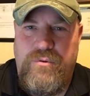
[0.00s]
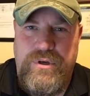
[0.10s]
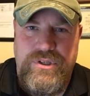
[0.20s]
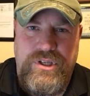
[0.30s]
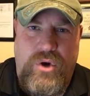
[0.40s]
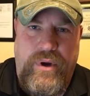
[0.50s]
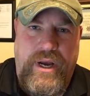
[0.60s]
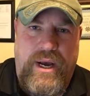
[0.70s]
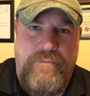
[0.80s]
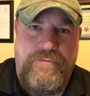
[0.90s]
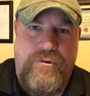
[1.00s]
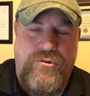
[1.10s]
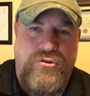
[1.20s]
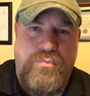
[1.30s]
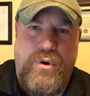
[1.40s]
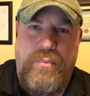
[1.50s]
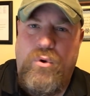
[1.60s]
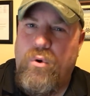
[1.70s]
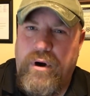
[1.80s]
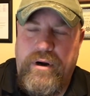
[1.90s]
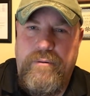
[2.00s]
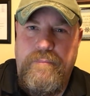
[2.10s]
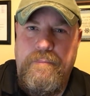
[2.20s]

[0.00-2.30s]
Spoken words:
was going up for the Supreme Court.